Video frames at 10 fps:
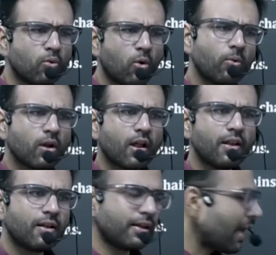
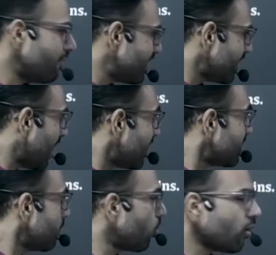Overall, can we say that is
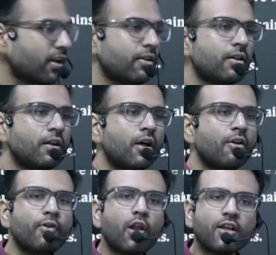the moral
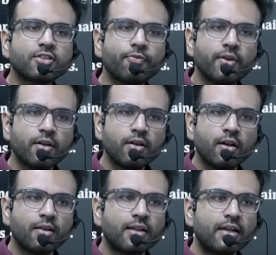philosophy
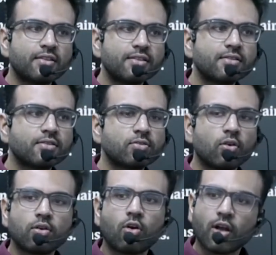that this
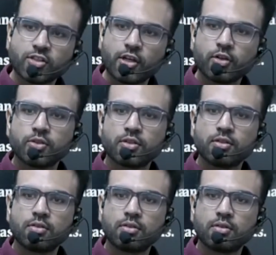
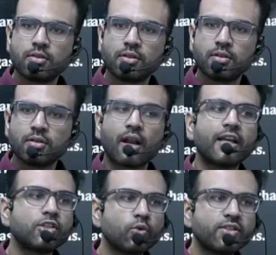Constitution
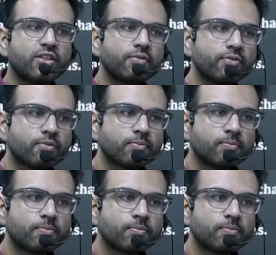tries to achieve?